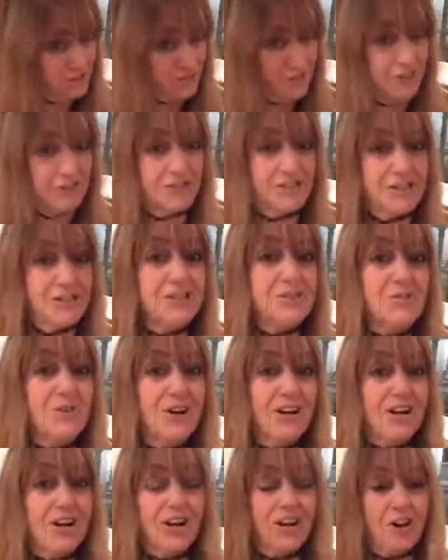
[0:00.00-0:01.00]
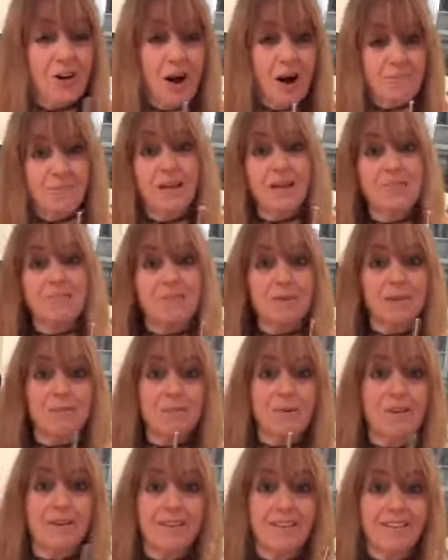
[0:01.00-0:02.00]
you just want to accommodate
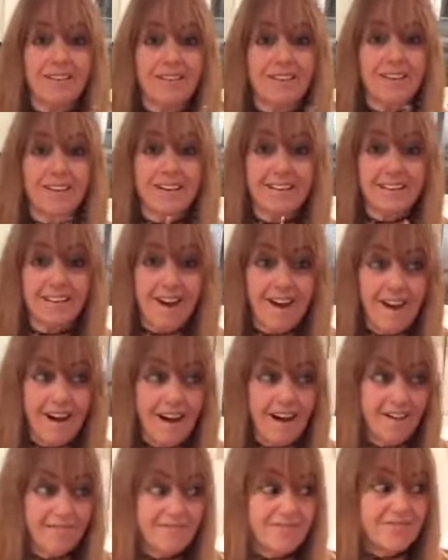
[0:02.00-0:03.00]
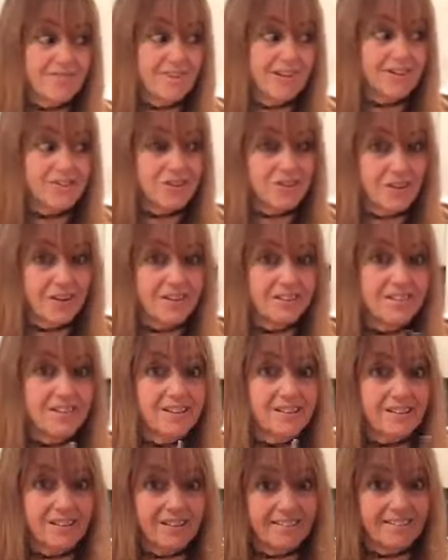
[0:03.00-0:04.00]
people and have a drink
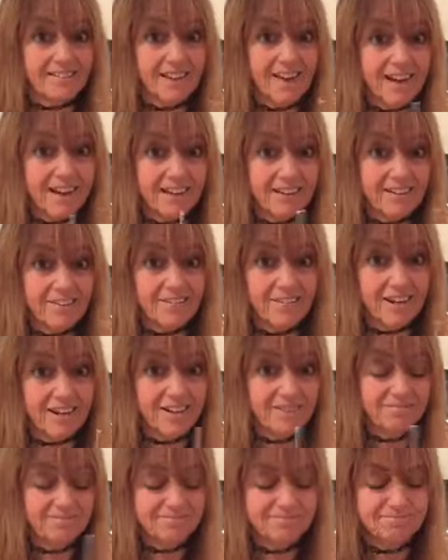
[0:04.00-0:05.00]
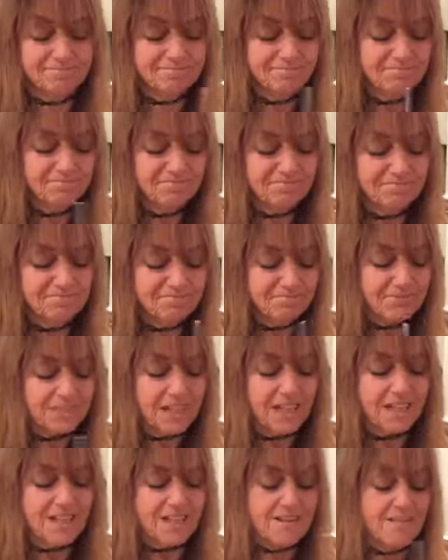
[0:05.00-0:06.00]
that they like, right?
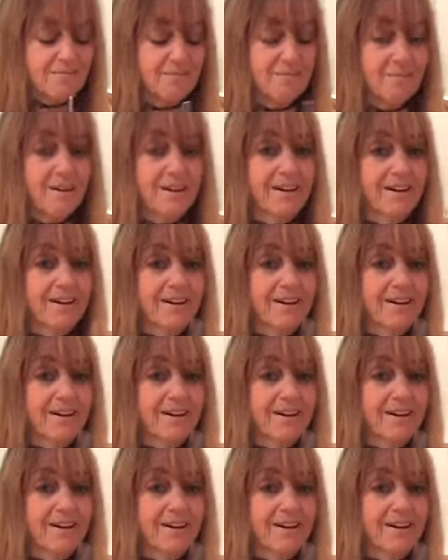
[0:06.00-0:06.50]
But